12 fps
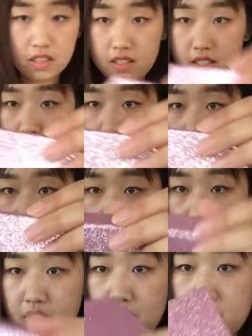Yeah,
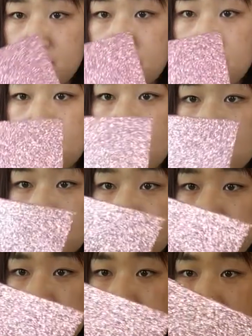this box
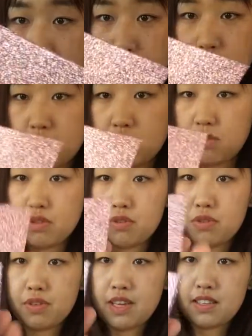without logo,
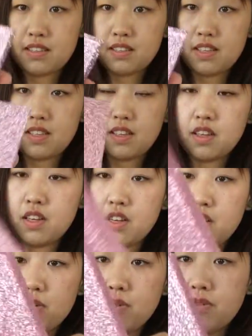you can see,
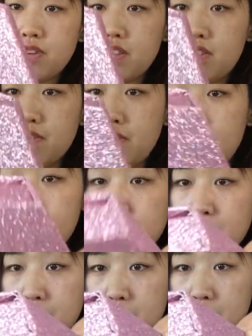with
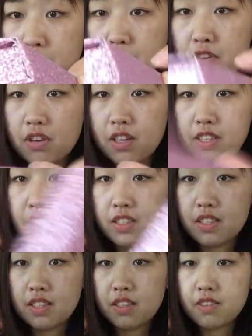very good
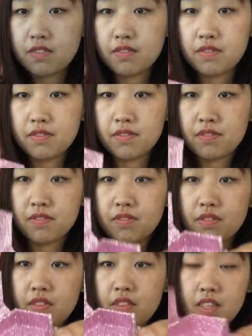quality.
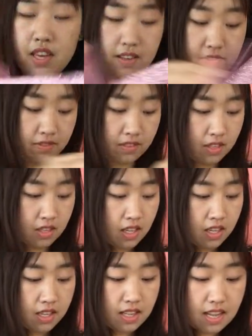Yeah,
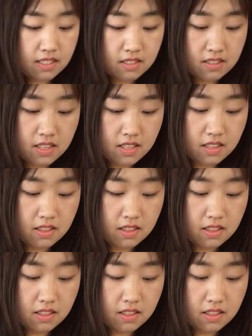let's see